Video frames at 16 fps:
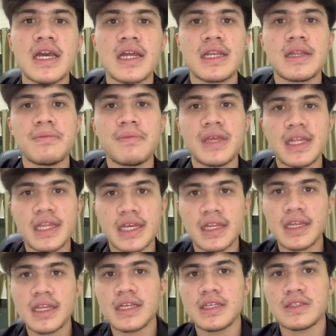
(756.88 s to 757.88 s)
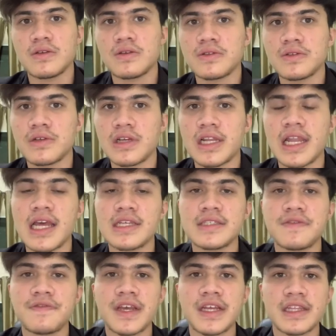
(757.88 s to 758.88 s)
the median is also
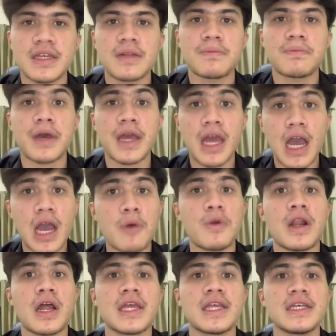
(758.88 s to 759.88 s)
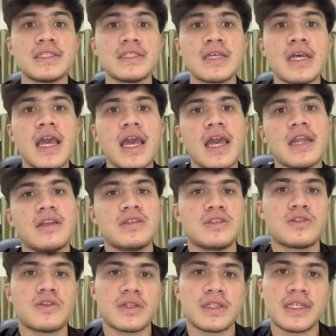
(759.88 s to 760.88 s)
less affected by outliers and
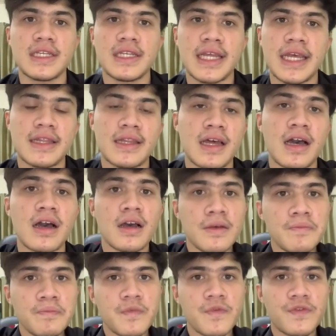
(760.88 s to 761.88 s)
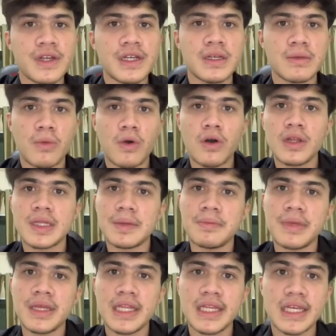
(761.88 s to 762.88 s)
distorted data. Furthermore, the
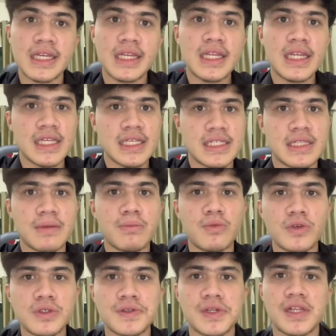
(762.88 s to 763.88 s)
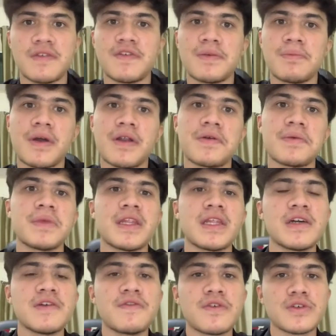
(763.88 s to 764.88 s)
median is the most relevant
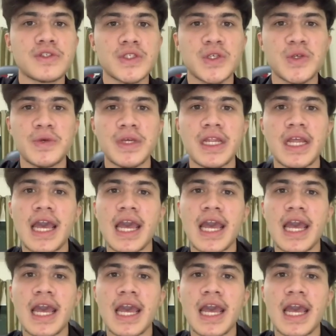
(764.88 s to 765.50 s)
parameter for skew